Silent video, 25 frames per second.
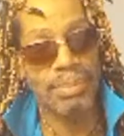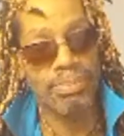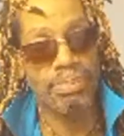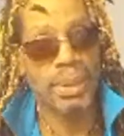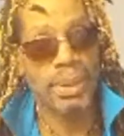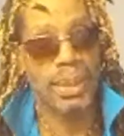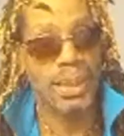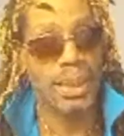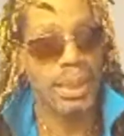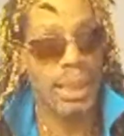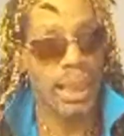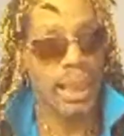
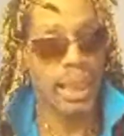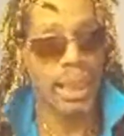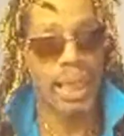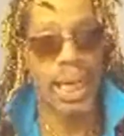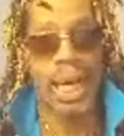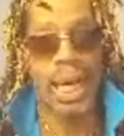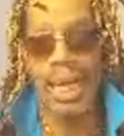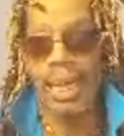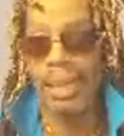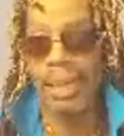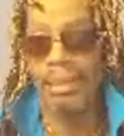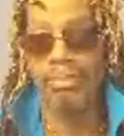it
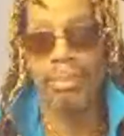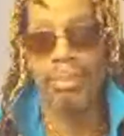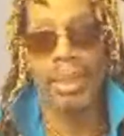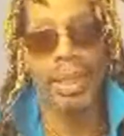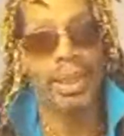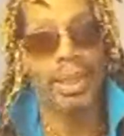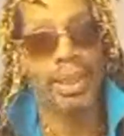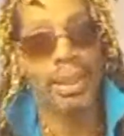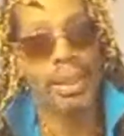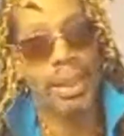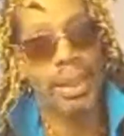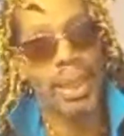kind of
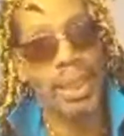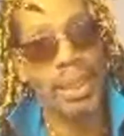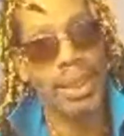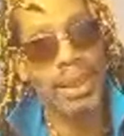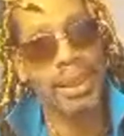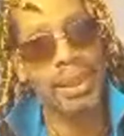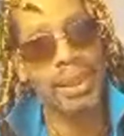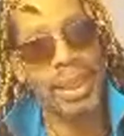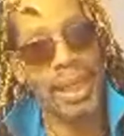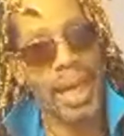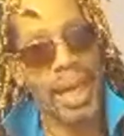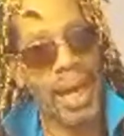makes
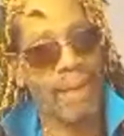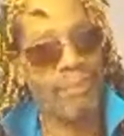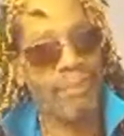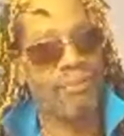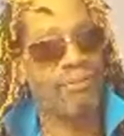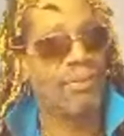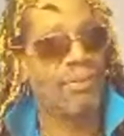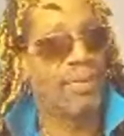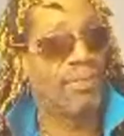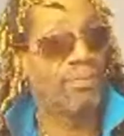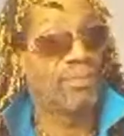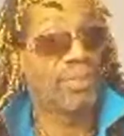sense that at
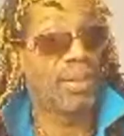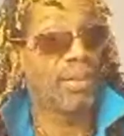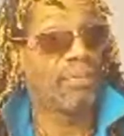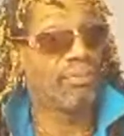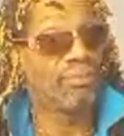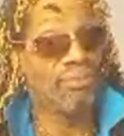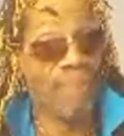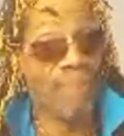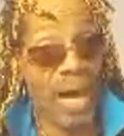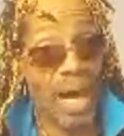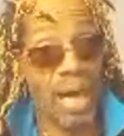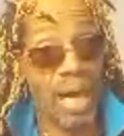
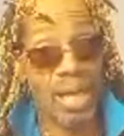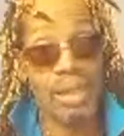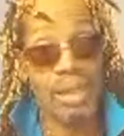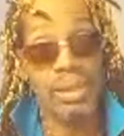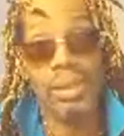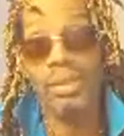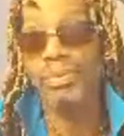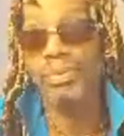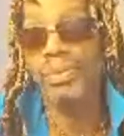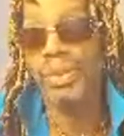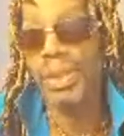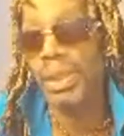
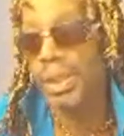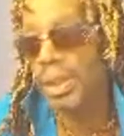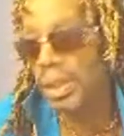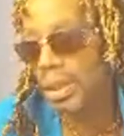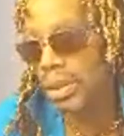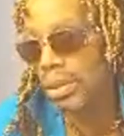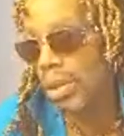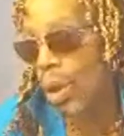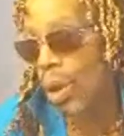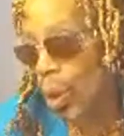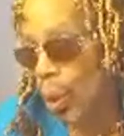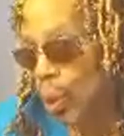55
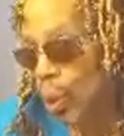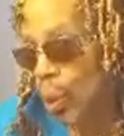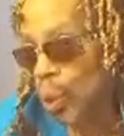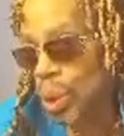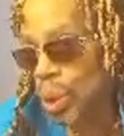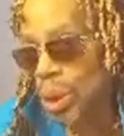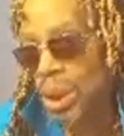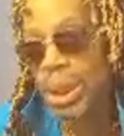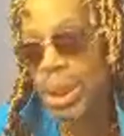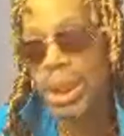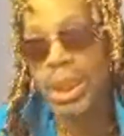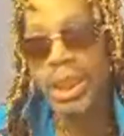years
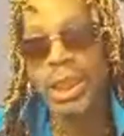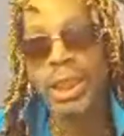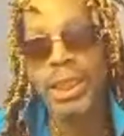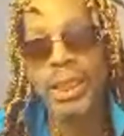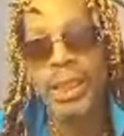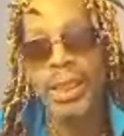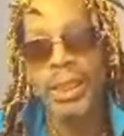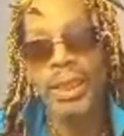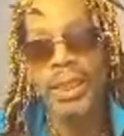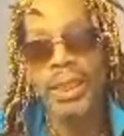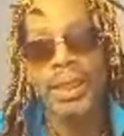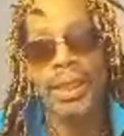old,
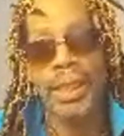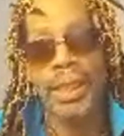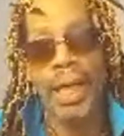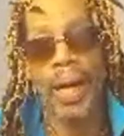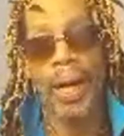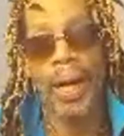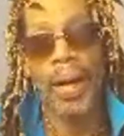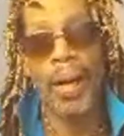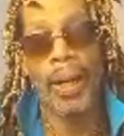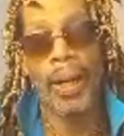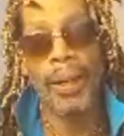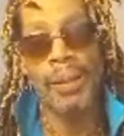
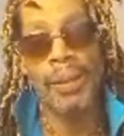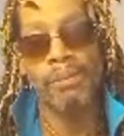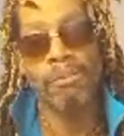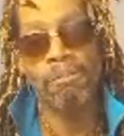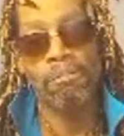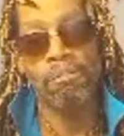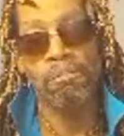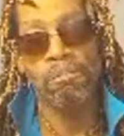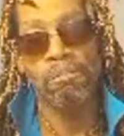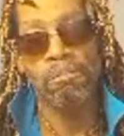I've